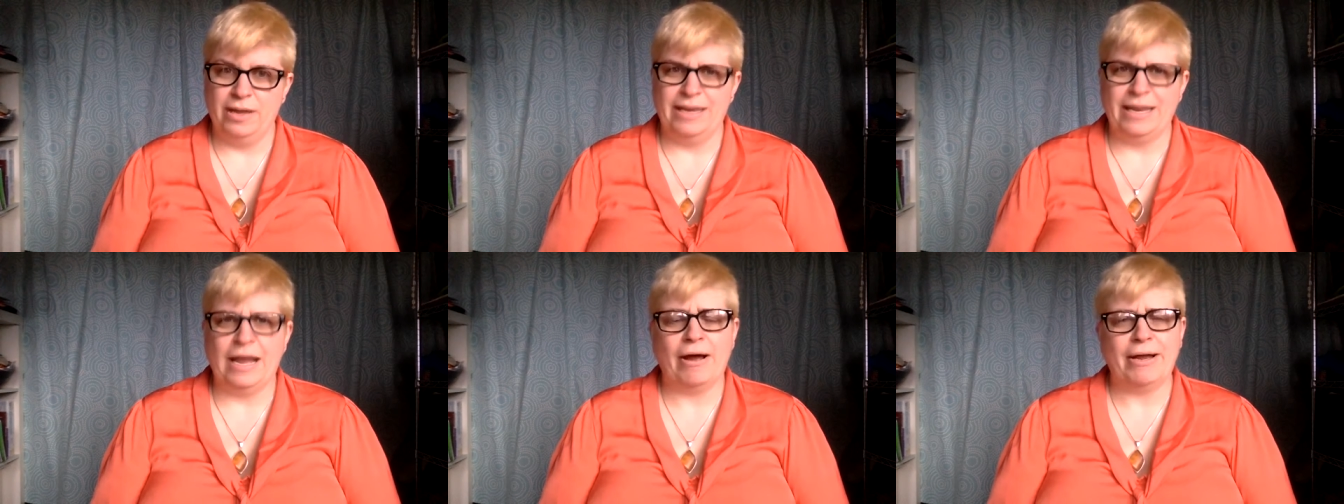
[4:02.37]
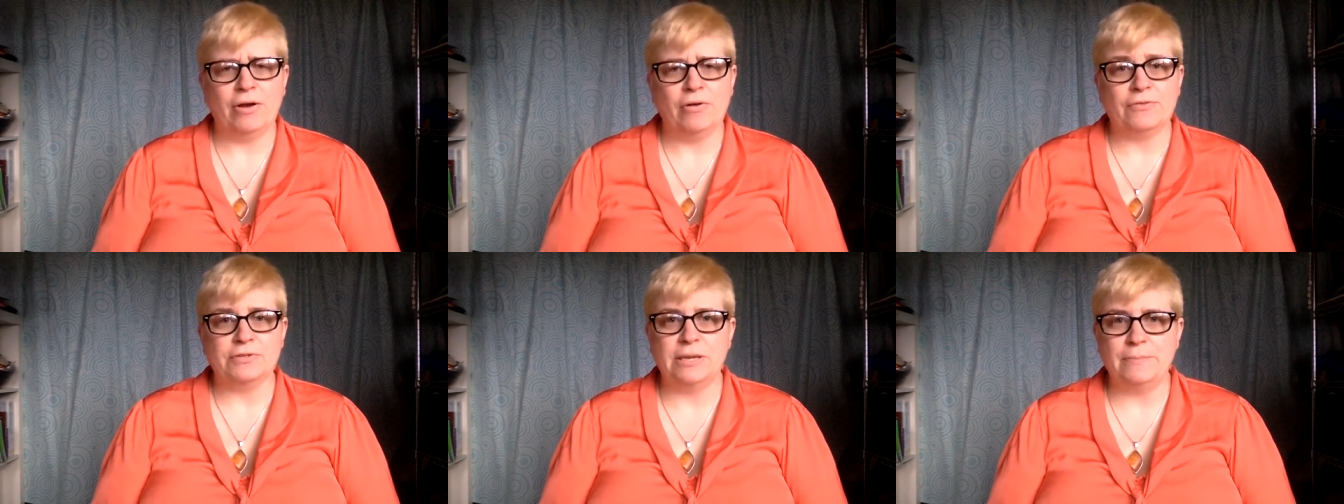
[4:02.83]
Now, I know
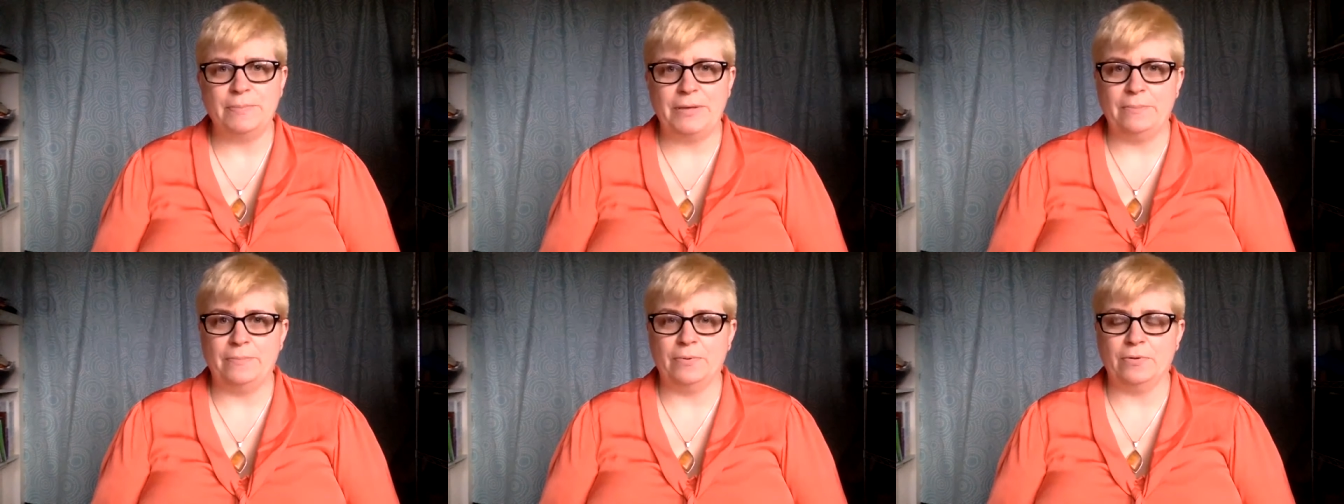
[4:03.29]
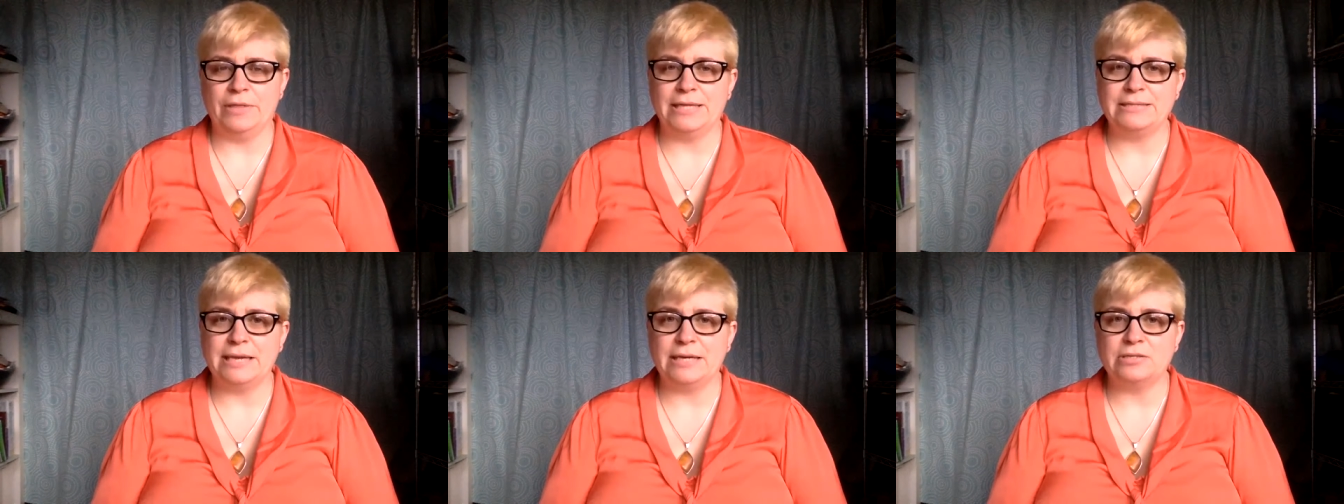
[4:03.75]
for some people,
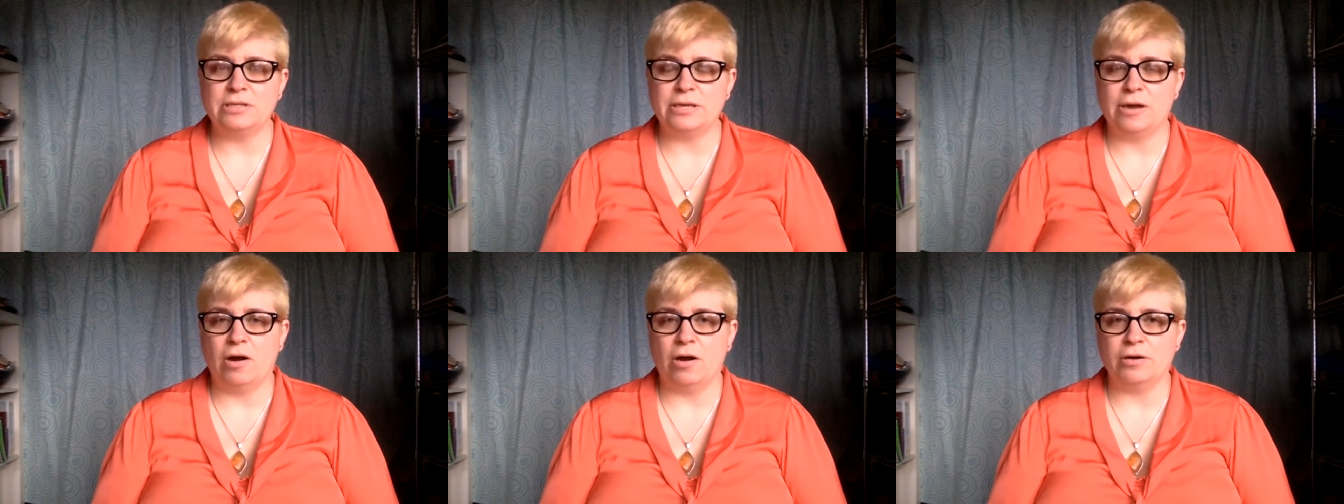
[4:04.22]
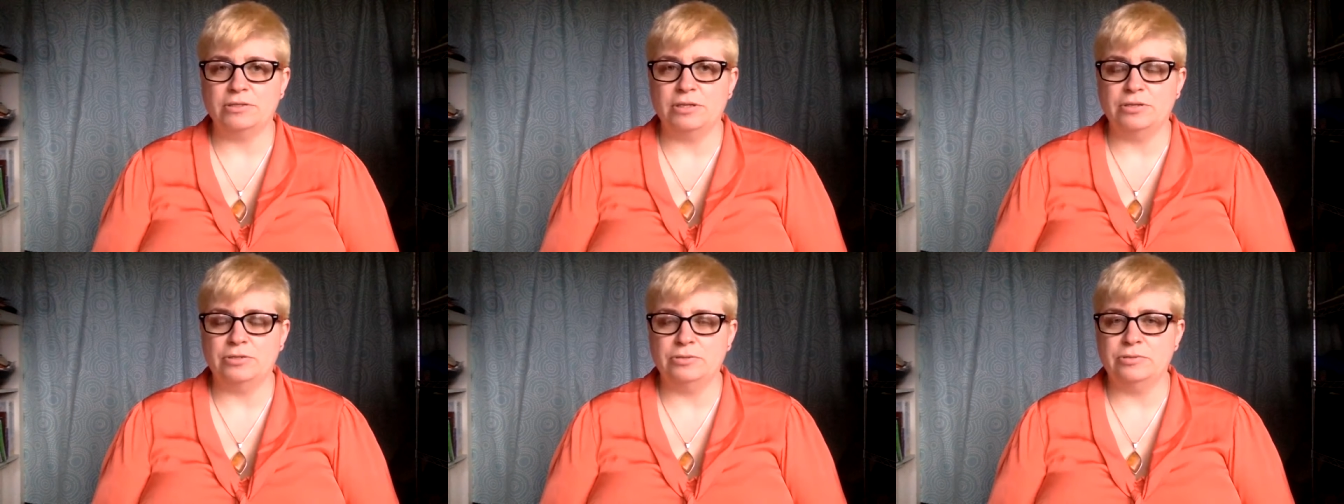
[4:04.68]
that's actually hard to
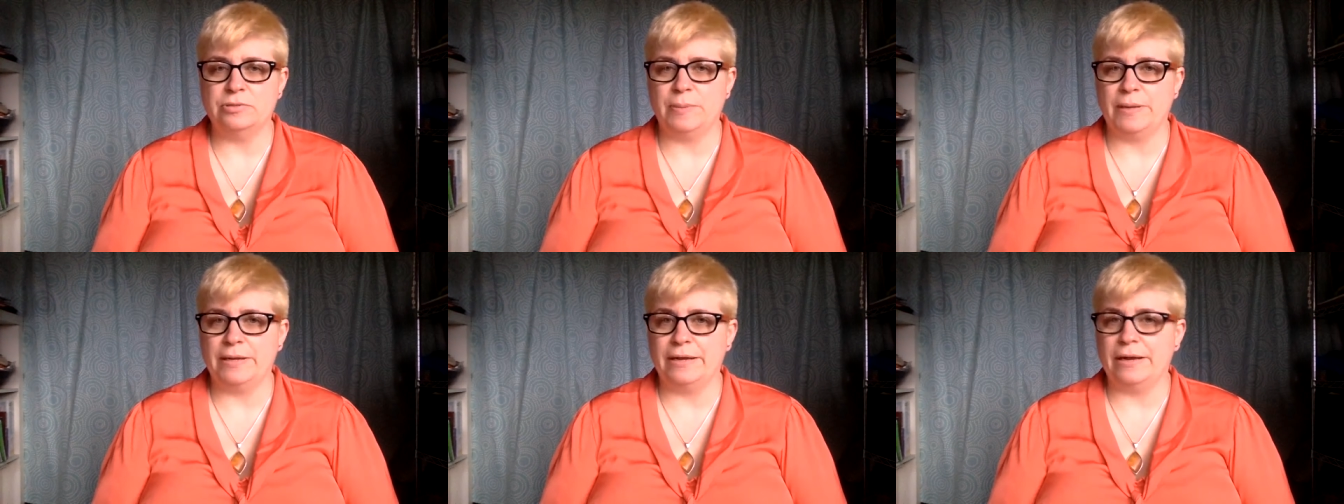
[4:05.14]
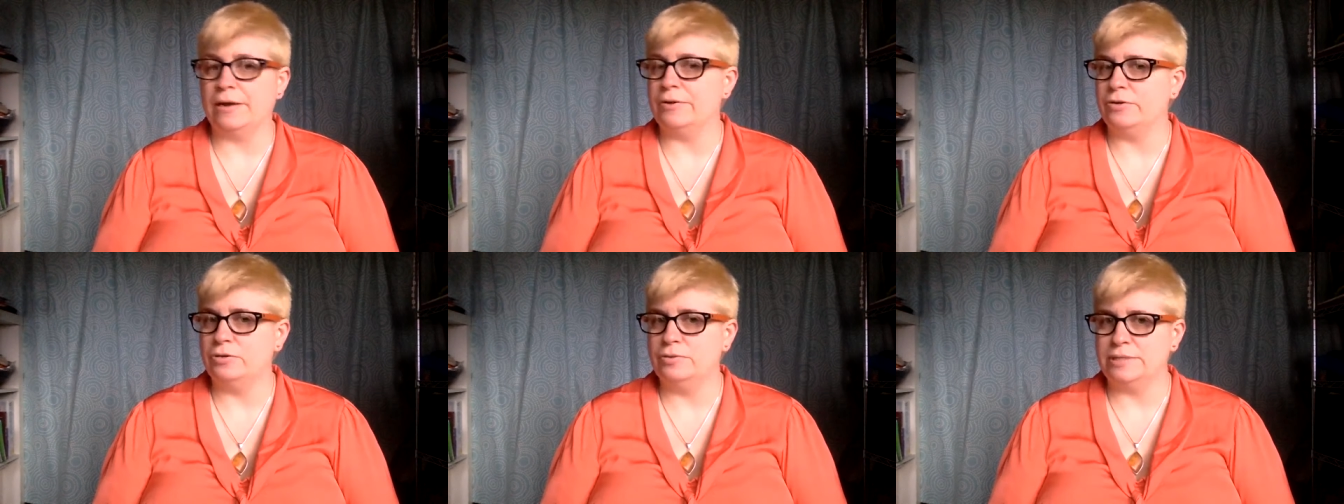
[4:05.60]
do depending
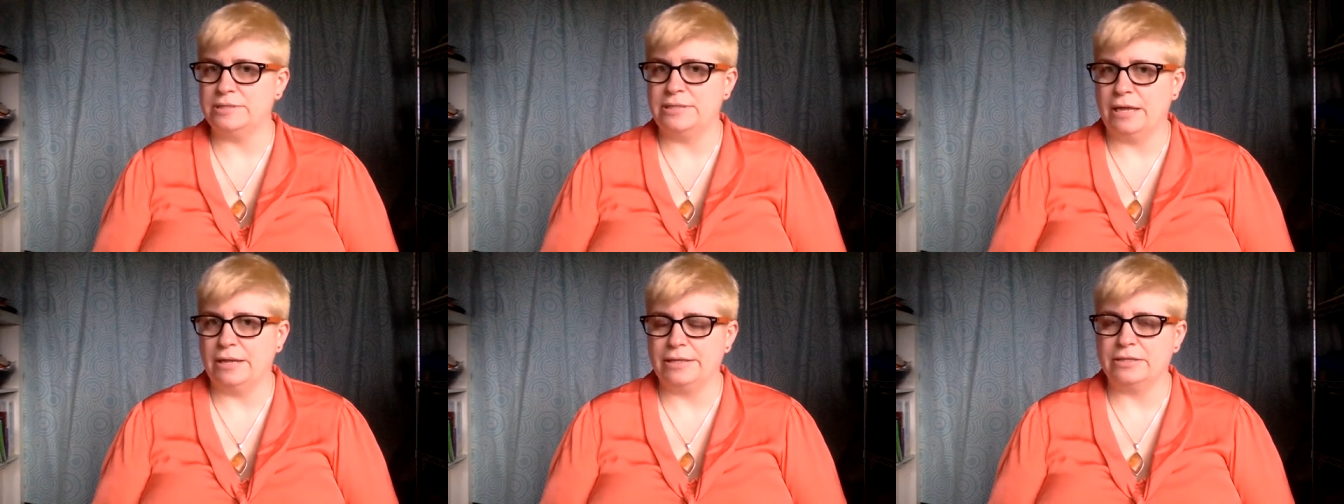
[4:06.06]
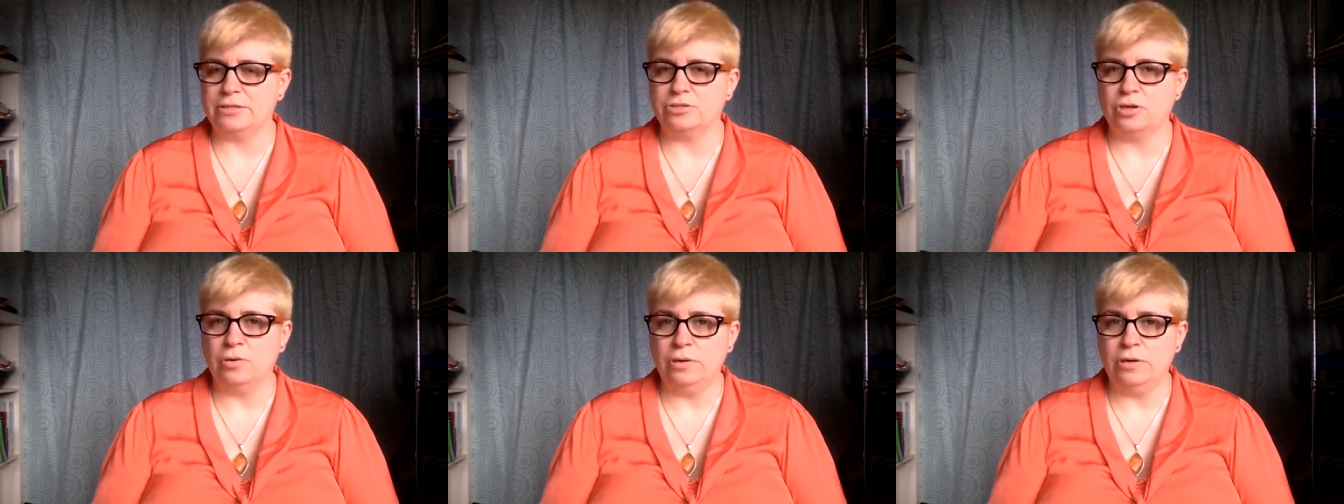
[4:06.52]
on who is telling the
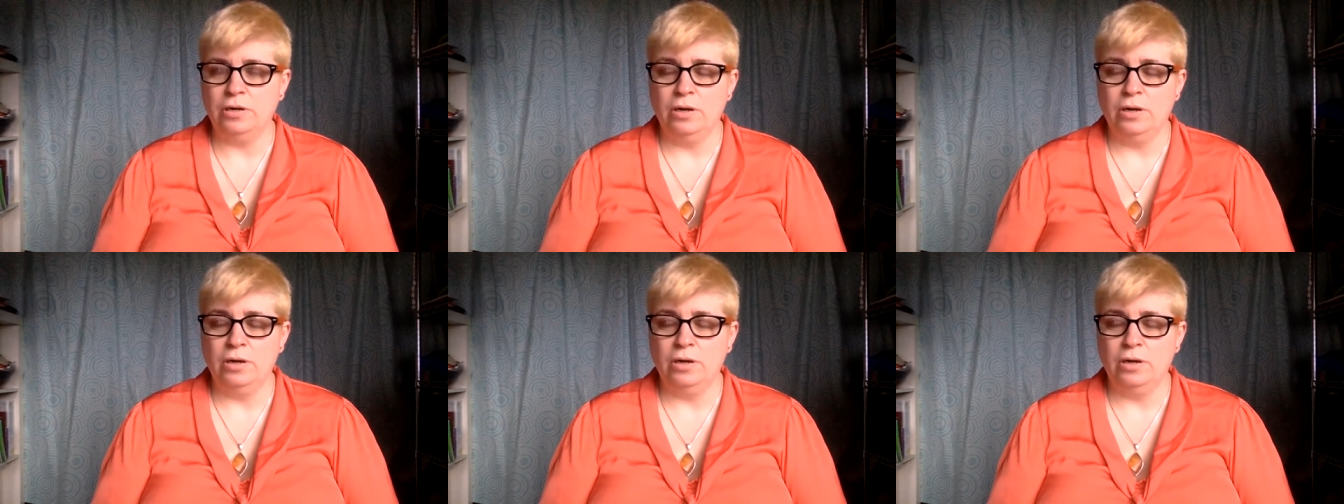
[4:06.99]
joke.